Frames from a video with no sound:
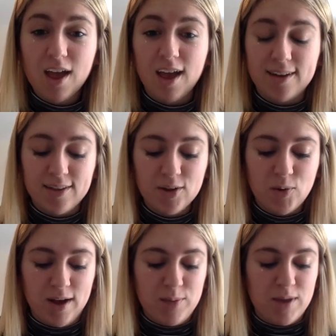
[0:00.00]
Another
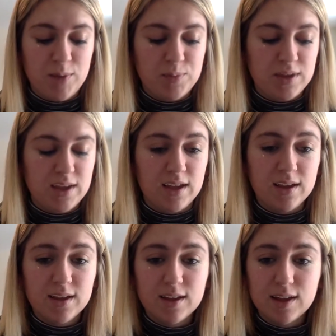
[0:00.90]
way might
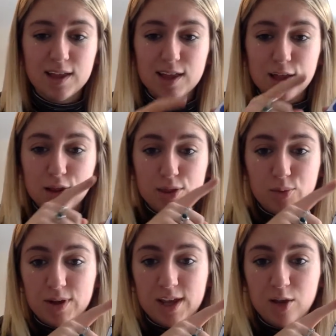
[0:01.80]
be
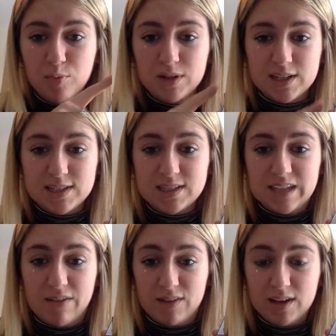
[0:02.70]
3 plus
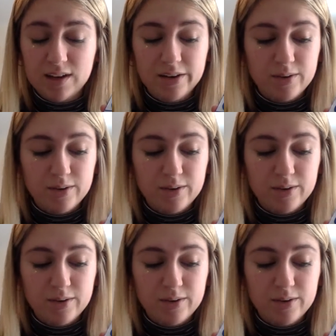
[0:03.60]
7